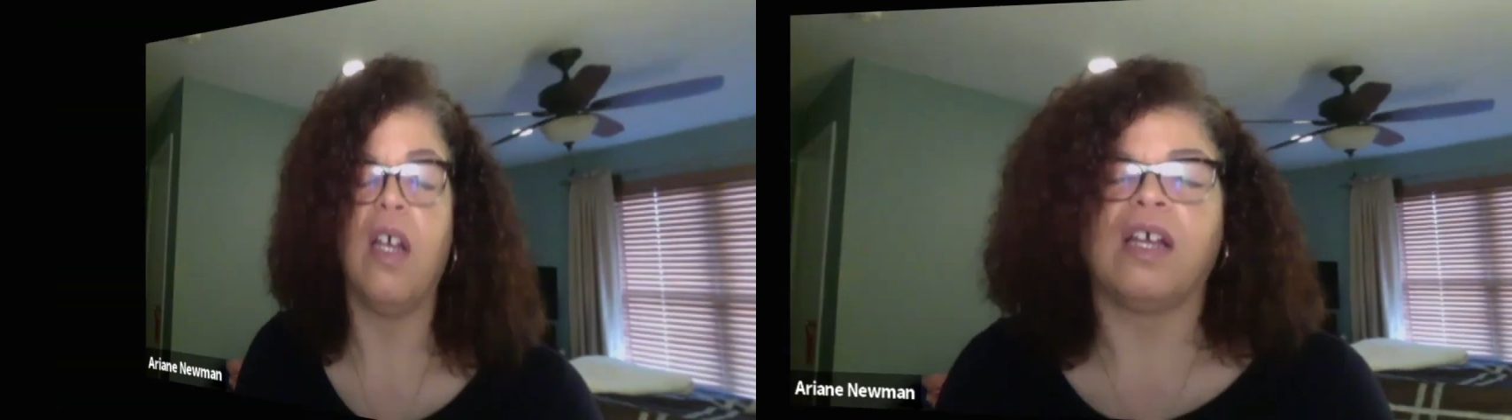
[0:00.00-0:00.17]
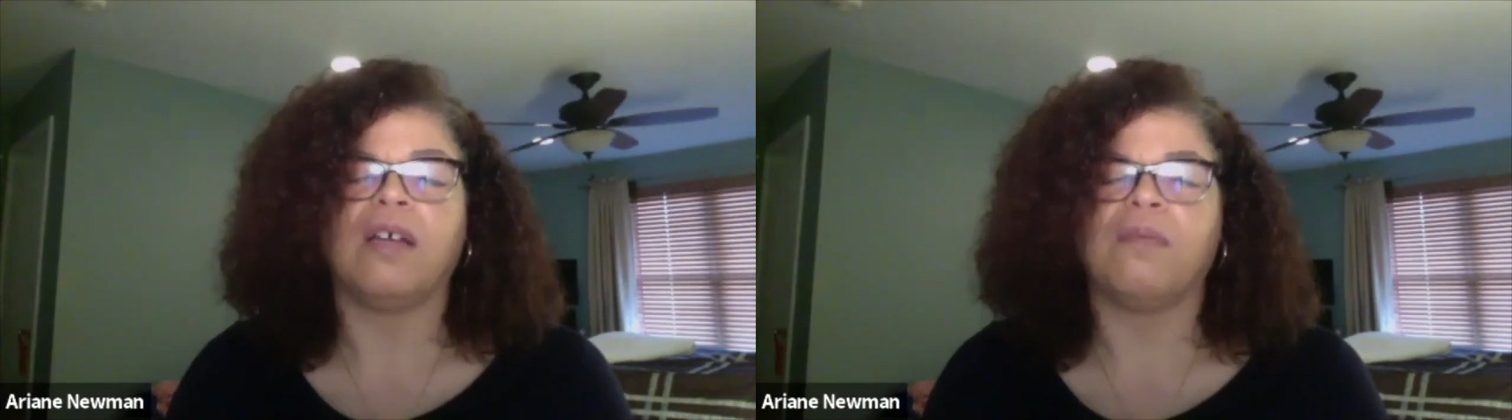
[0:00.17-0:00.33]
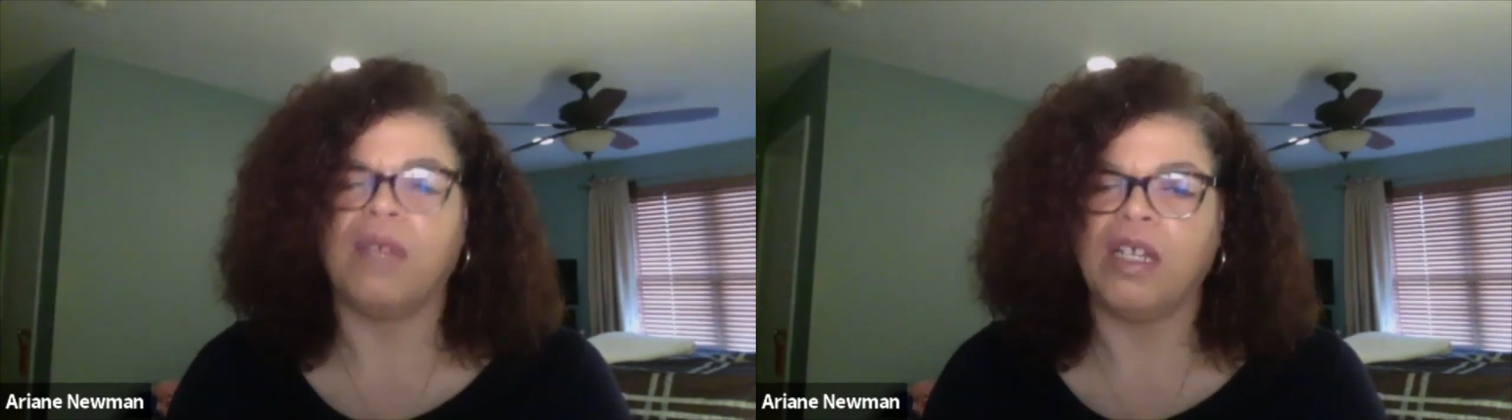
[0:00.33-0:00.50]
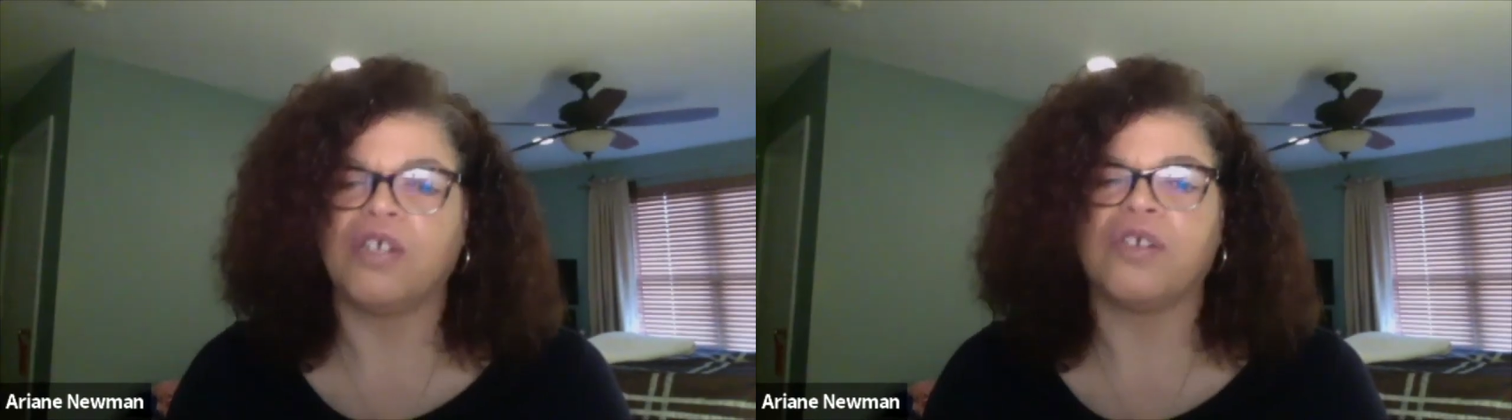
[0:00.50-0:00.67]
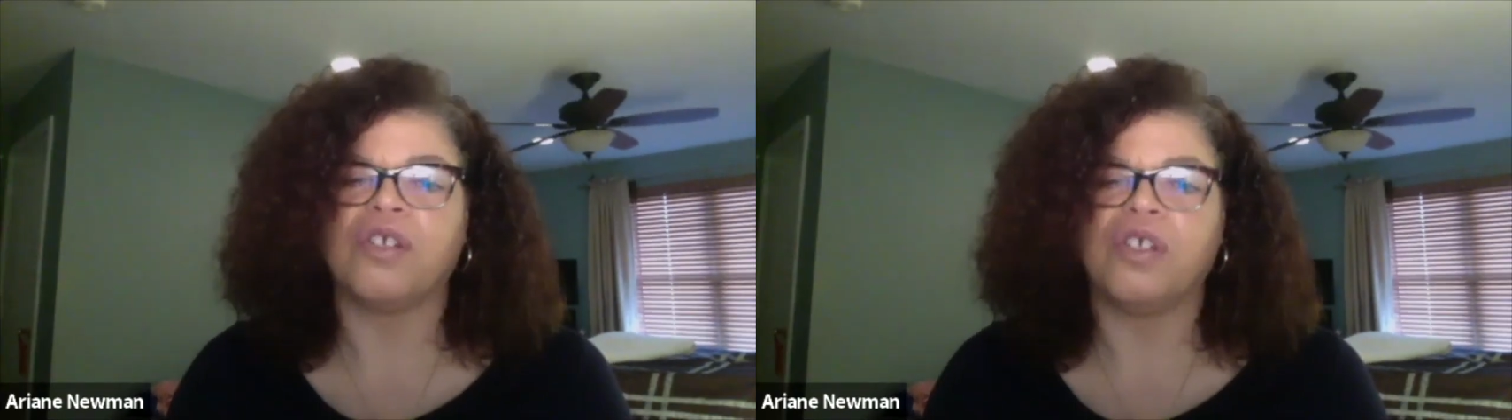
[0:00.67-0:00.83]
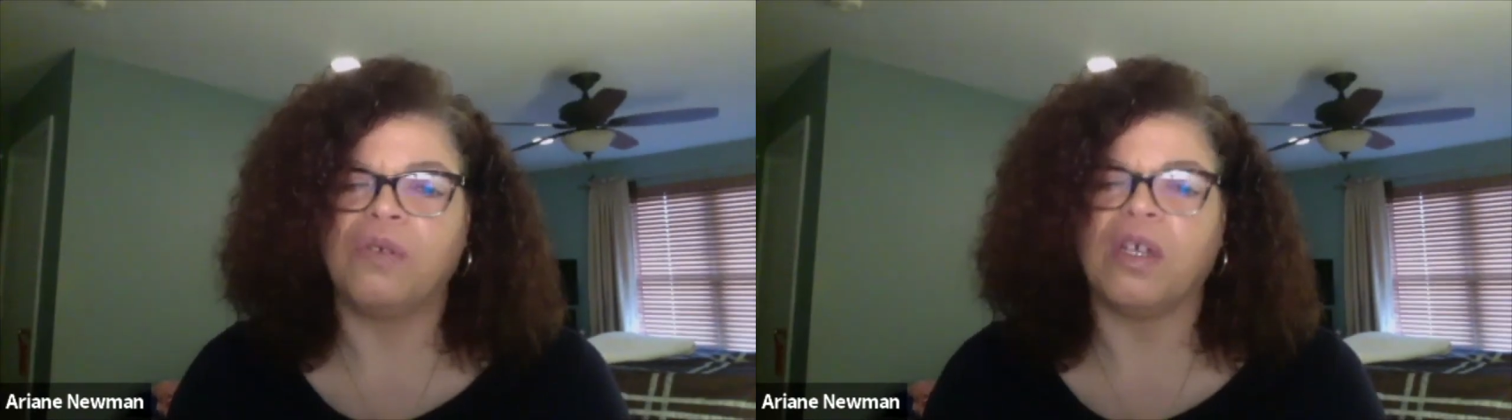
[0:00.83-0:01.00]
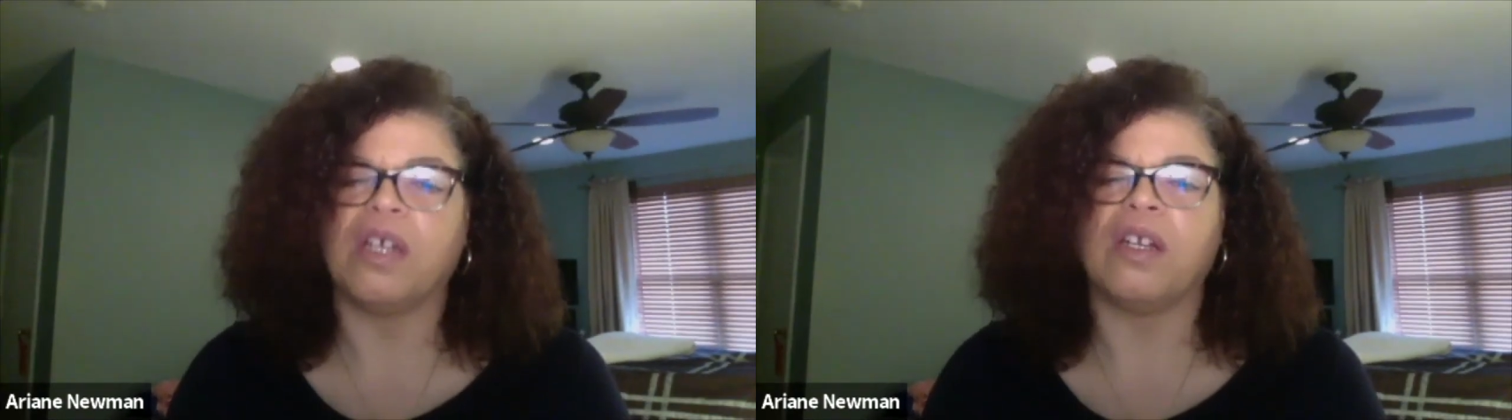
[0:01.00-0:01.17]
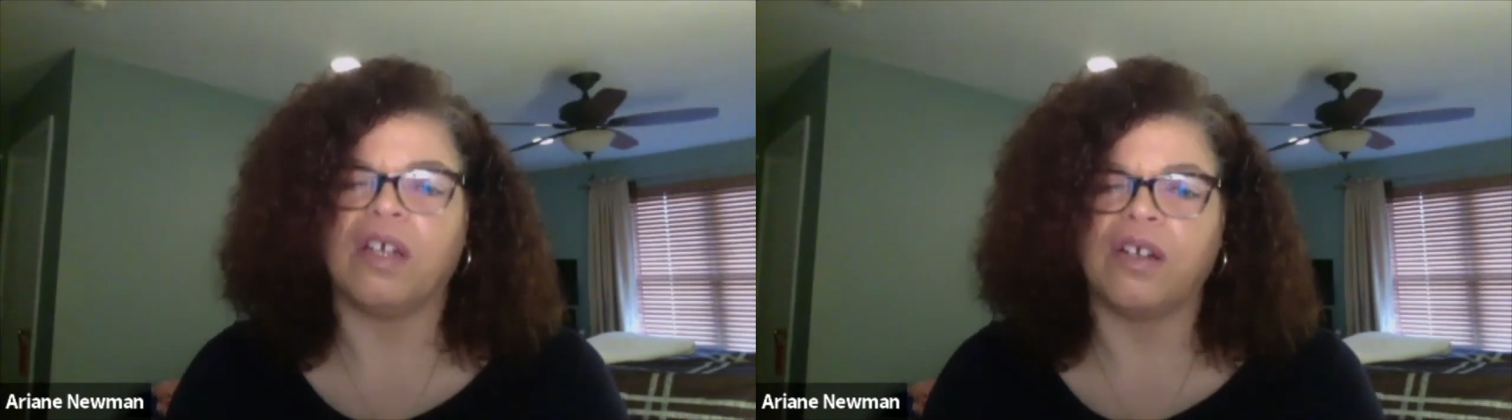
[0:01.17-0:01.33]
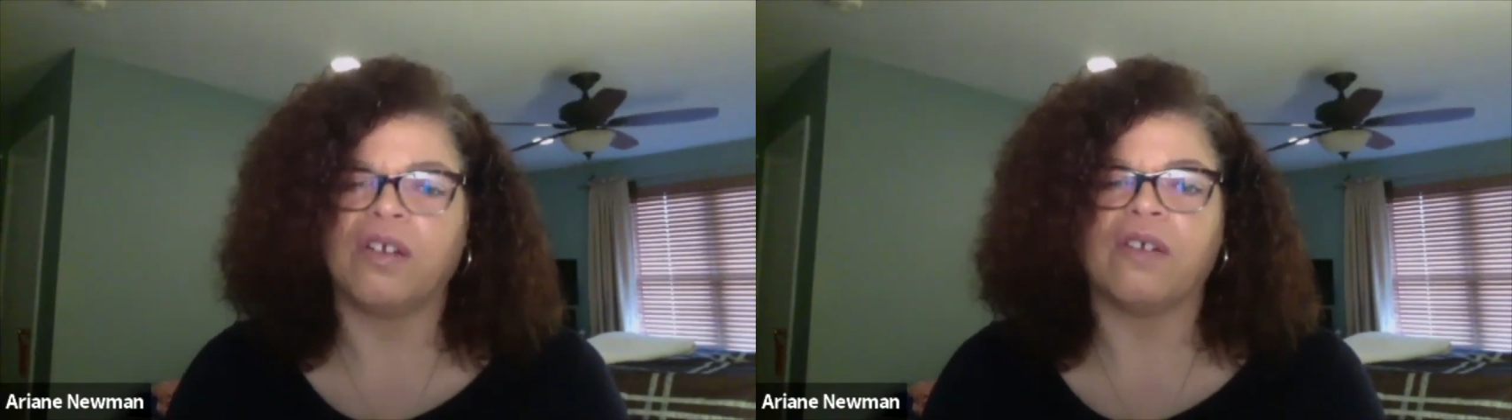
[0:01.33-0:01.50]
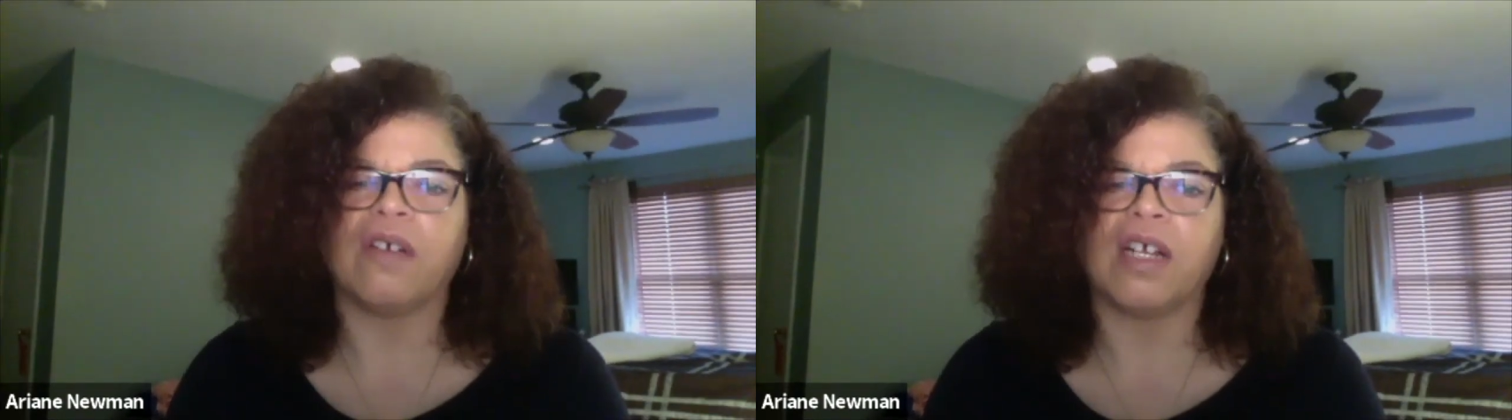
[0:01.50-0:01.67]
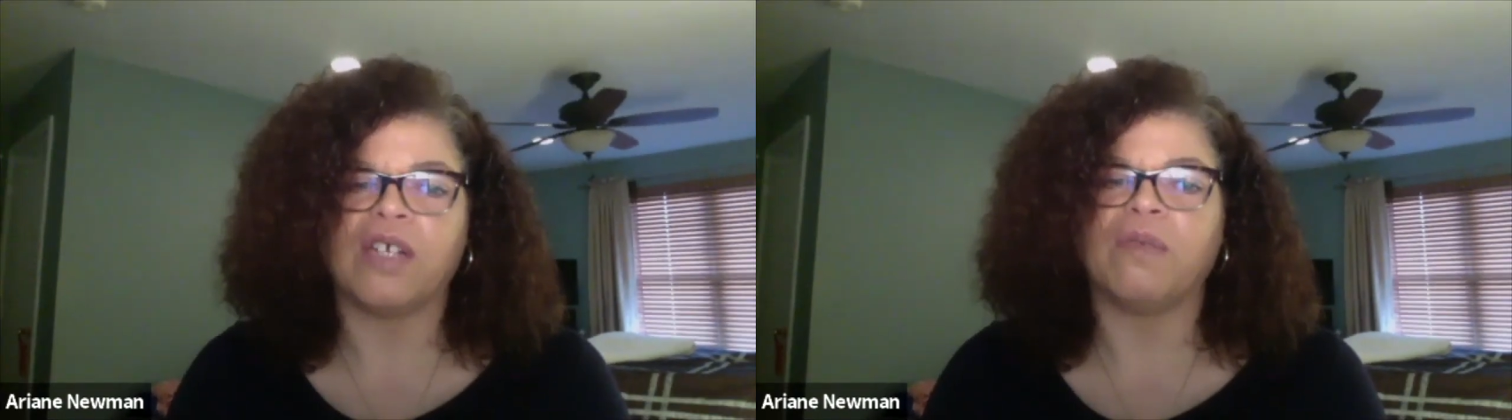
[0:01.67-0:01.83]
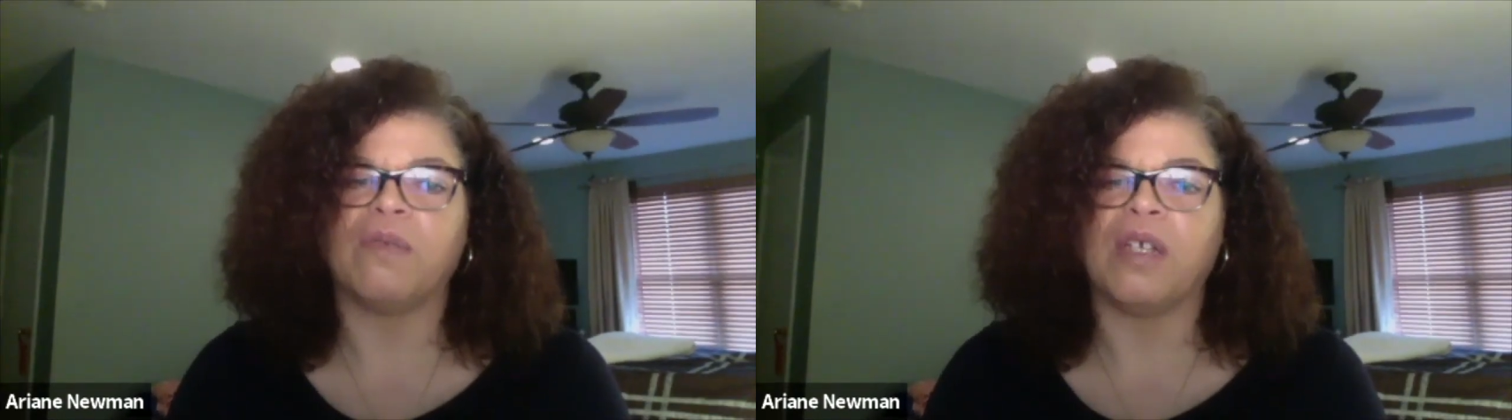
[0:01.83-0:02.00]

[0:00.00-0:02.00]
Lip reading: Make sure you get an undergraduate